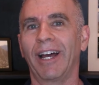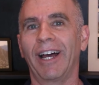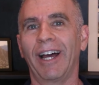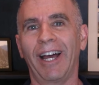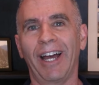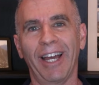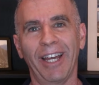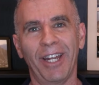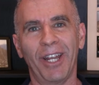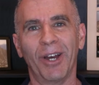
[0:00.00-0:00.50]

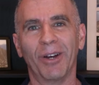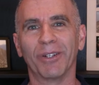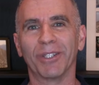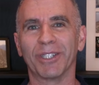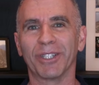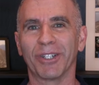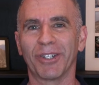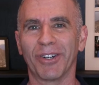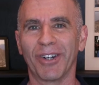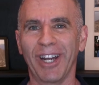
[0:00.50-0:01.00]
I know
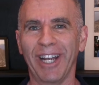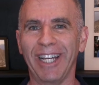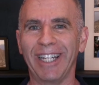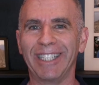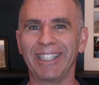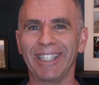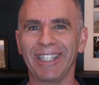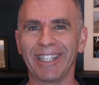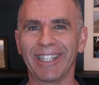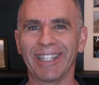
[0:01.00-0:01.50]
it's a
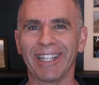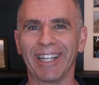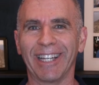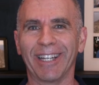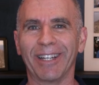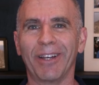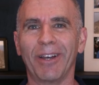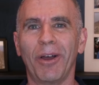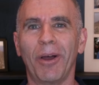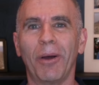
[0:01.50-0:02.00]
crazy
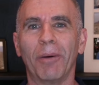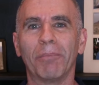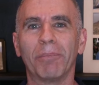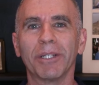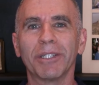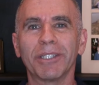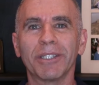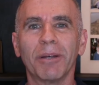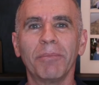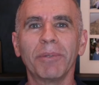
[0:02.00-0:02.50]
thing,
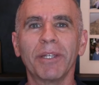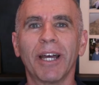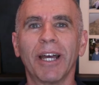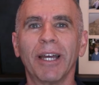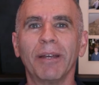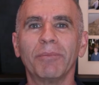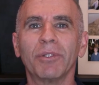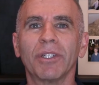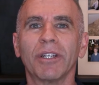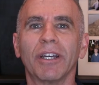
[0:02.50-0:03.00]
but
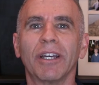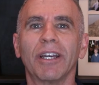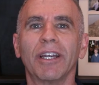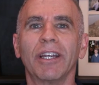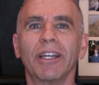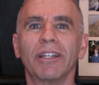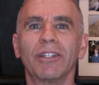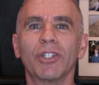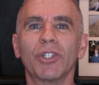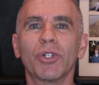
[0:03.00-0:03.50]
sometimes
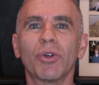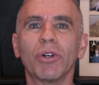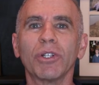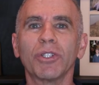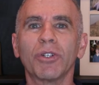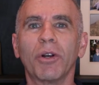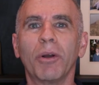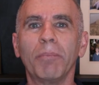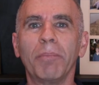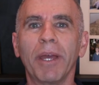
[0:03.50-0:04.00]

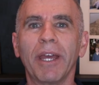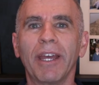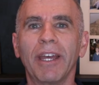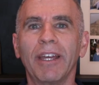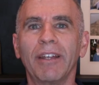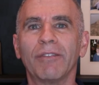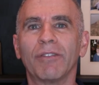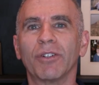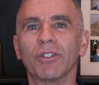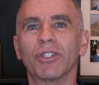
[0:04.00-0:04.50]
short-term
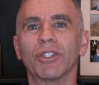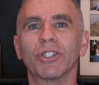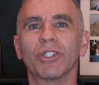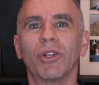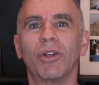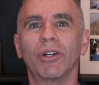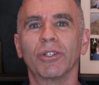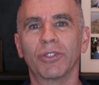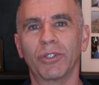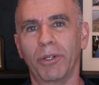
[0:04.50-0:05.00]
pain versus
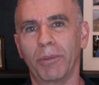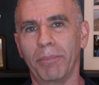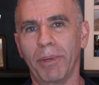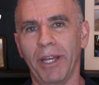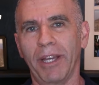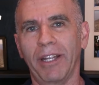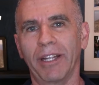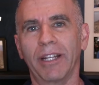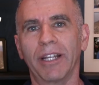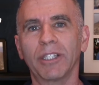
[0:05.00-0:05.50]
long-term
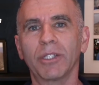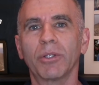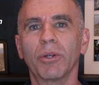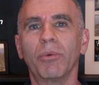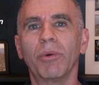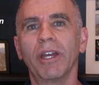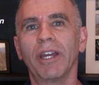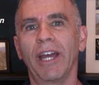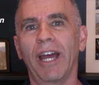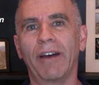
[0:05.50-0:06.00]
pain. That's
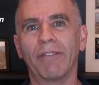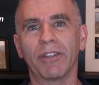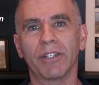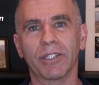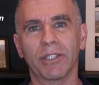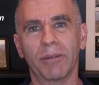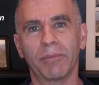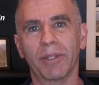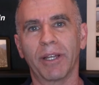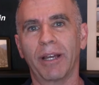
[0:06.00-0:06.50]
the way you have to
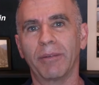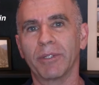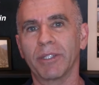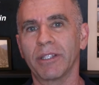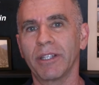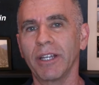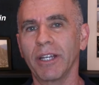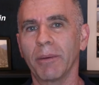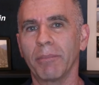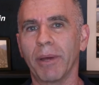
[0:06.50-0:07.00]
sometimes
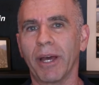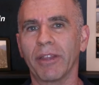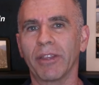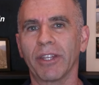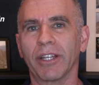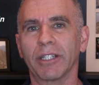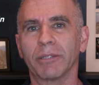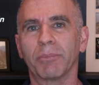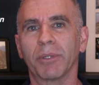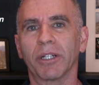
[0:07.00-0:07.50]
think
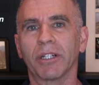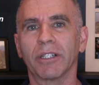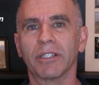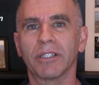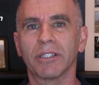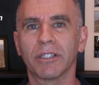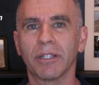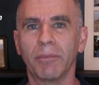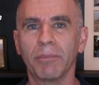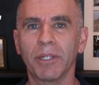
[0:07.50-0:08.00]
about things
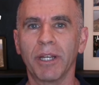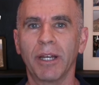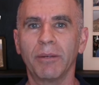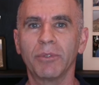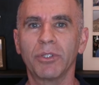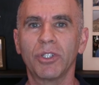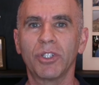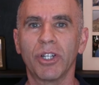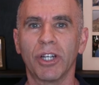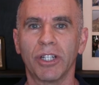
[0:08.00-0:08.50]
because
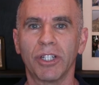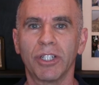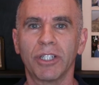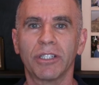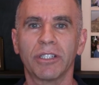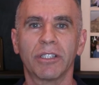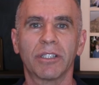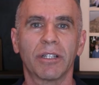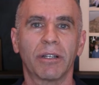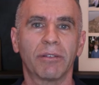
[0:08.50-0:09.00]
sometimes
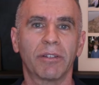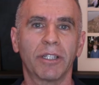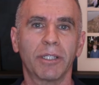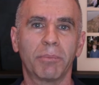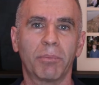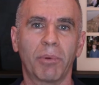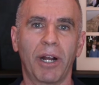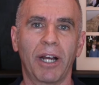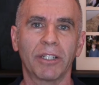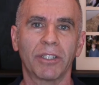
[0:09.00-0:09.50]
judges and
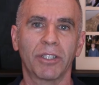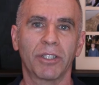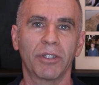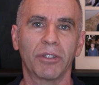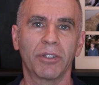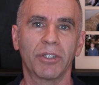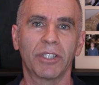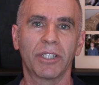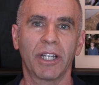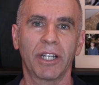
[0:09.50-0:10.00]
sometimes
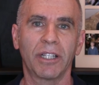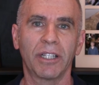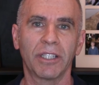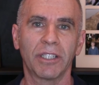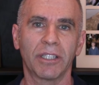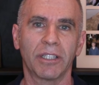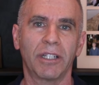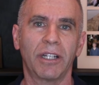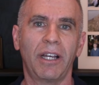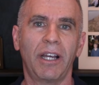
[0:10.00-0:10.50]
prosecutors say,
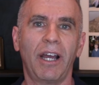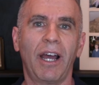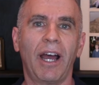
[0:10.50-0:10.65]
listen,